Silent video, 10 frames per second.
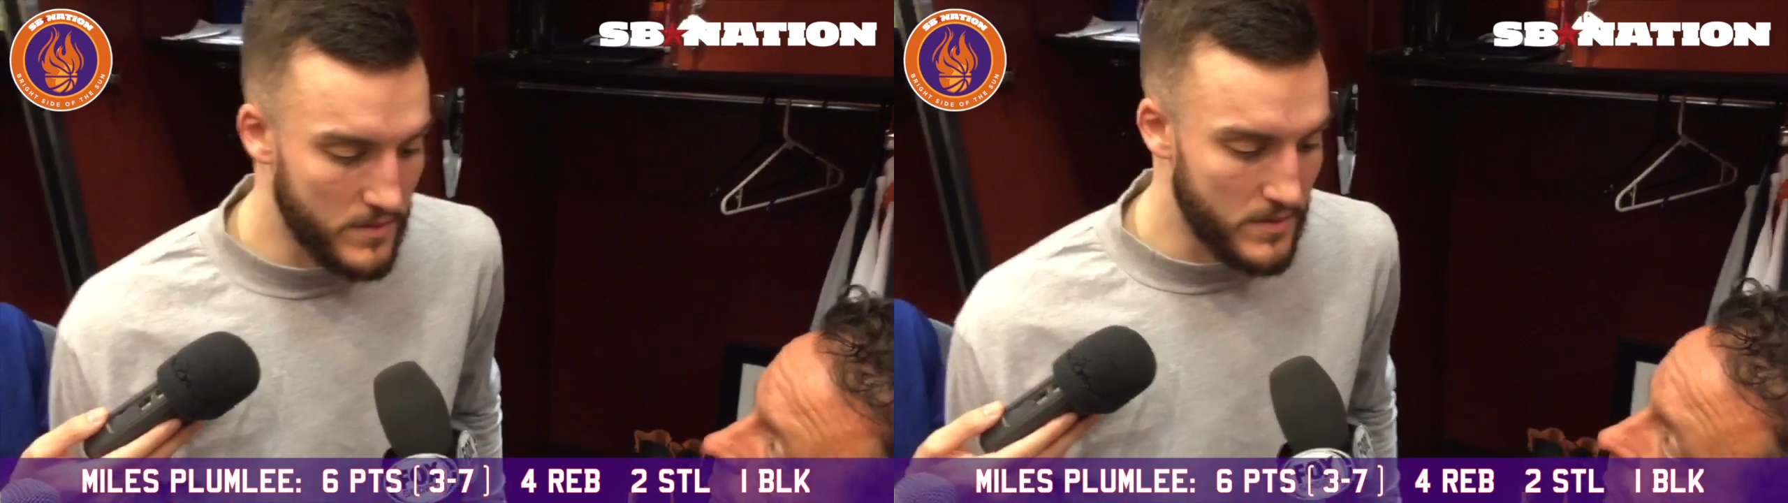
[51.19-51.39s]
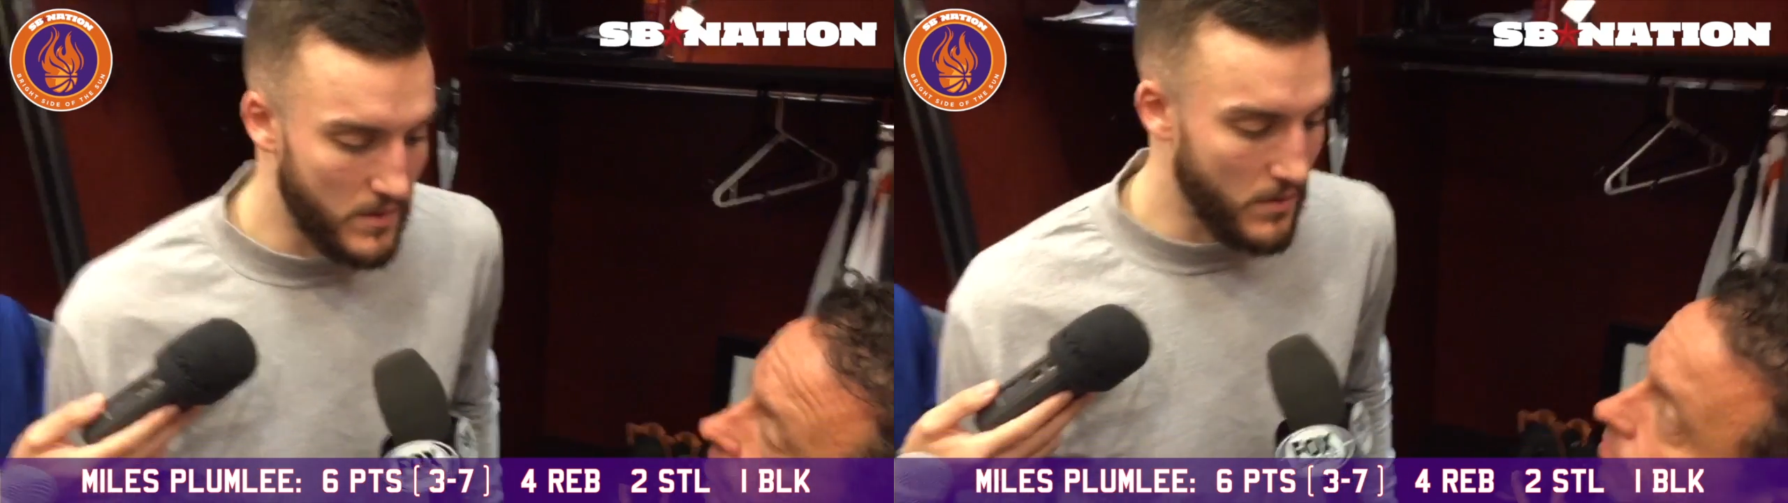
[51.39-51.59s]

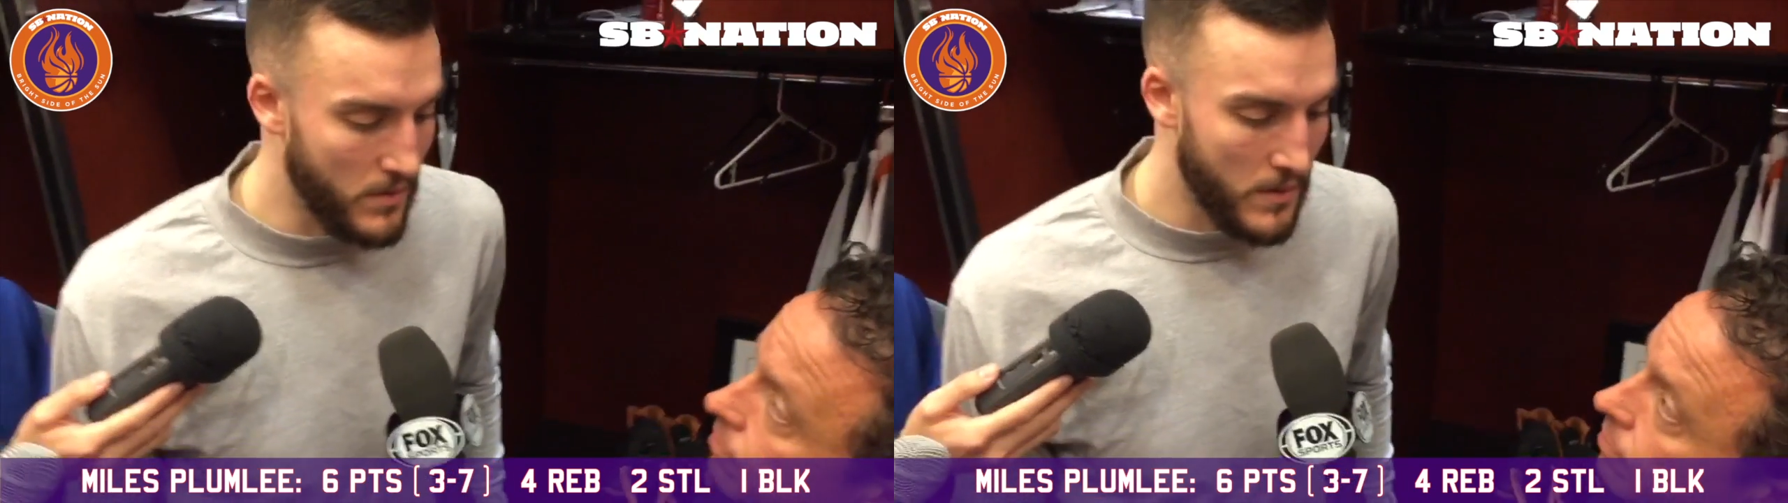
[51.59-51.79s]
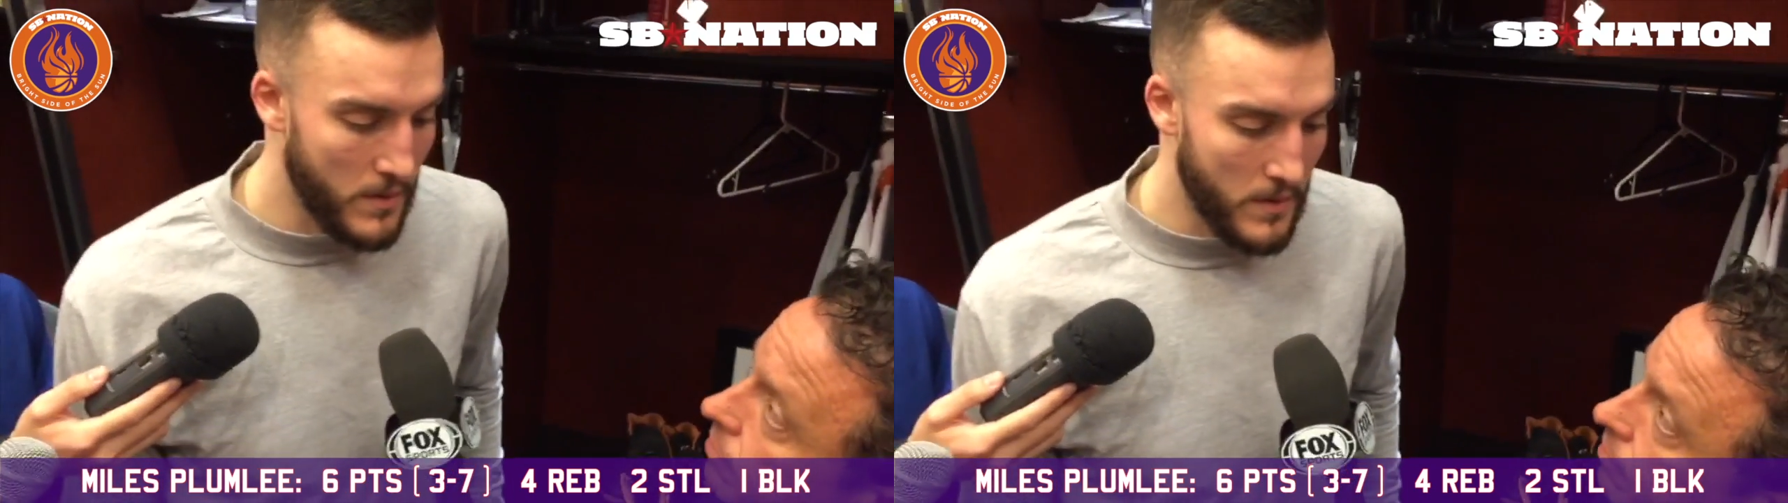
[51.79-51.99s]
So
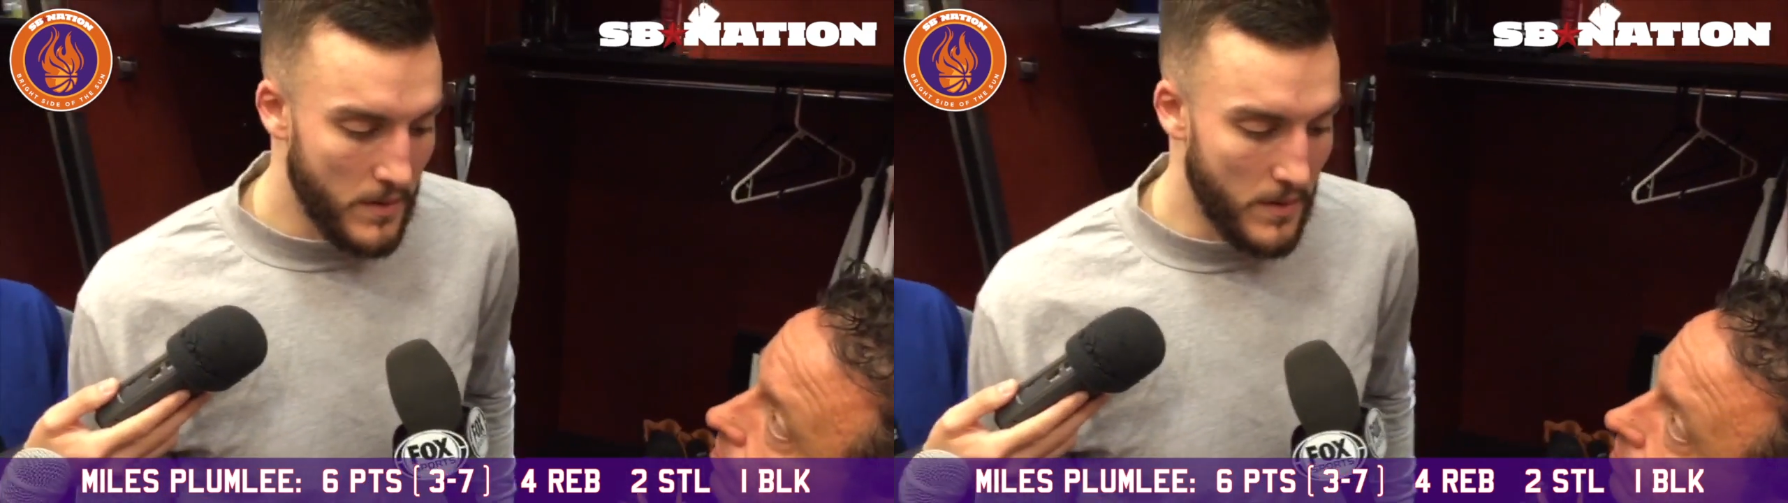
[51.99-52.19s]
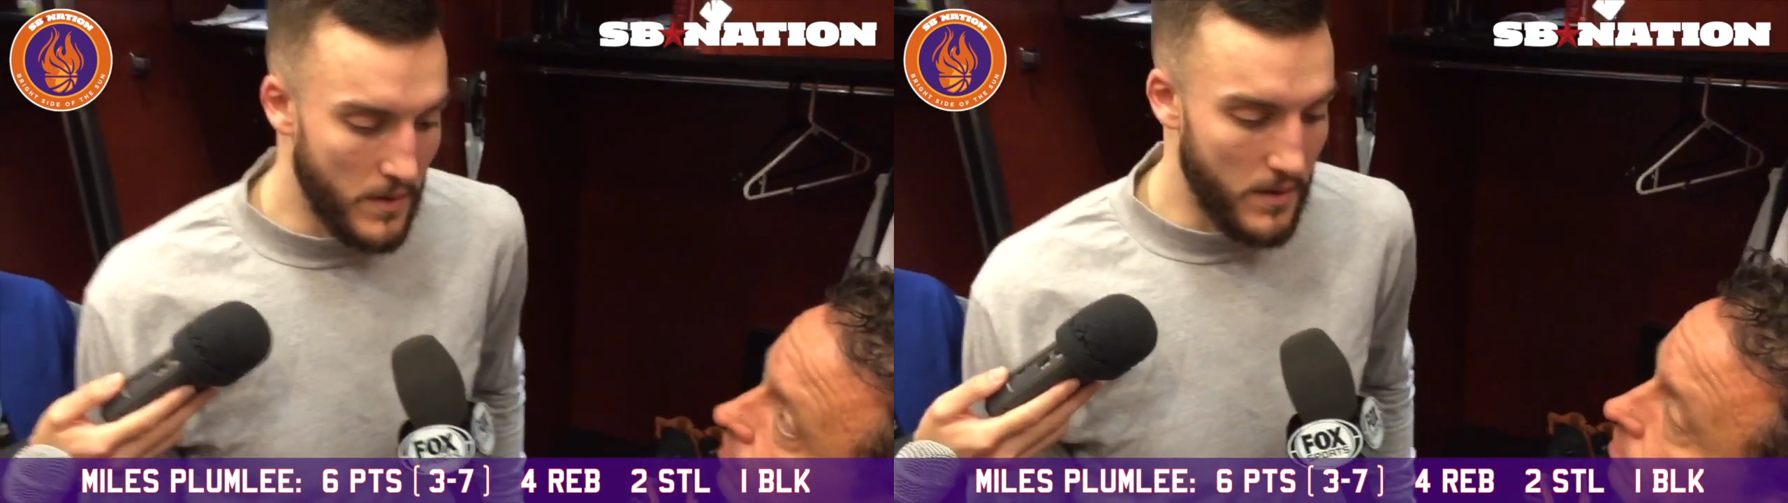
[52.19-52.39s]

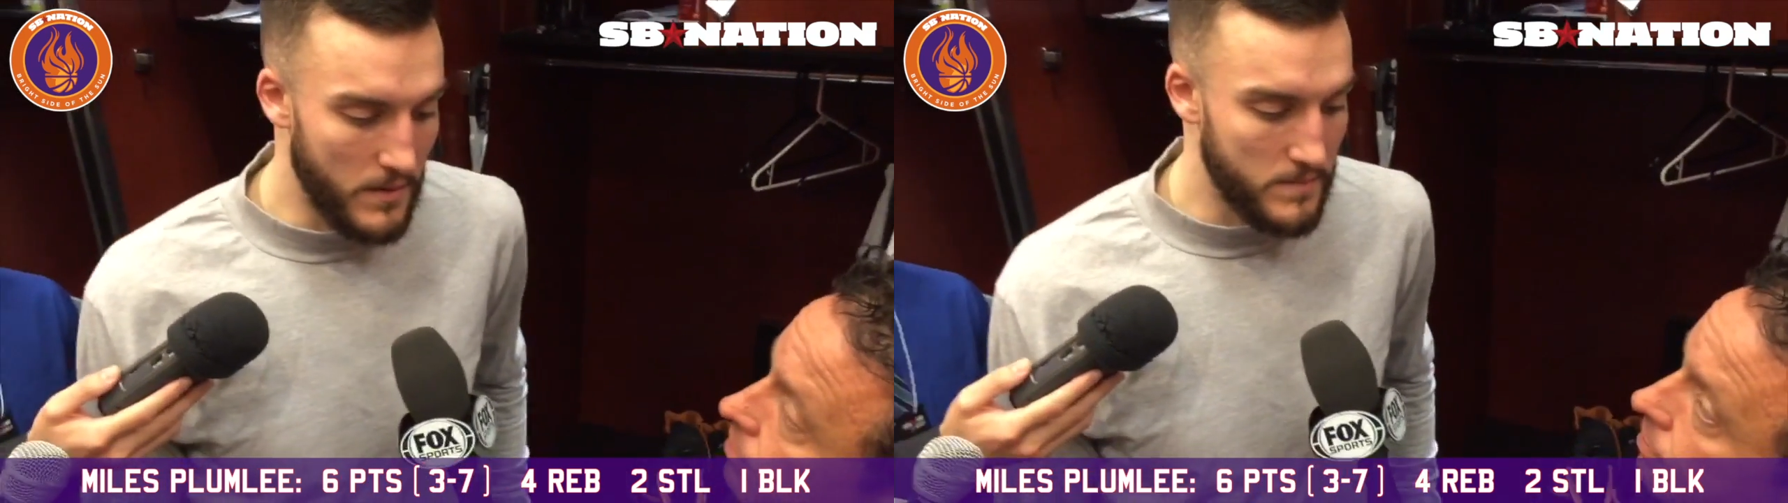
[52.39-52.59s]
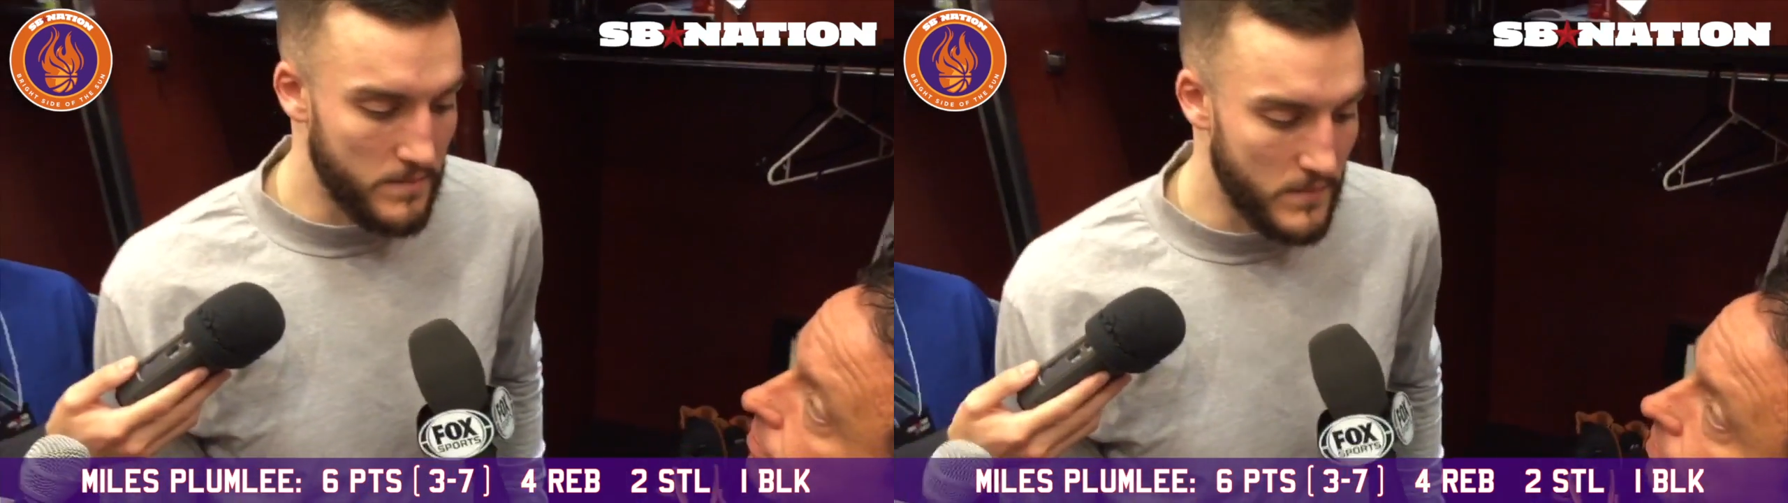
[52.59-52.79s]
um,